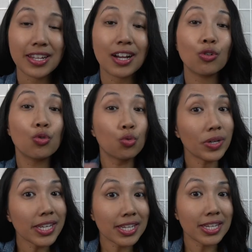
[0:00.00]
Now
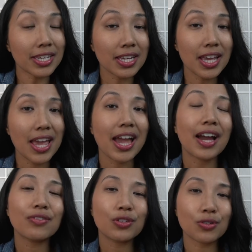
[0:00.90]
we
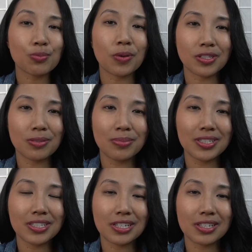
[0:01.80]
have the
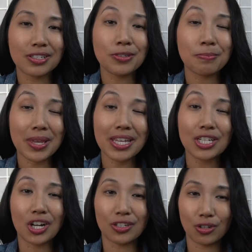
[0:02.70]
responsibility to make
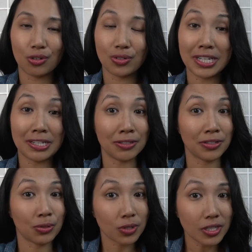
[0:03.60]
God known in
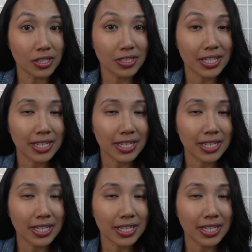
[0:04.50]
the world.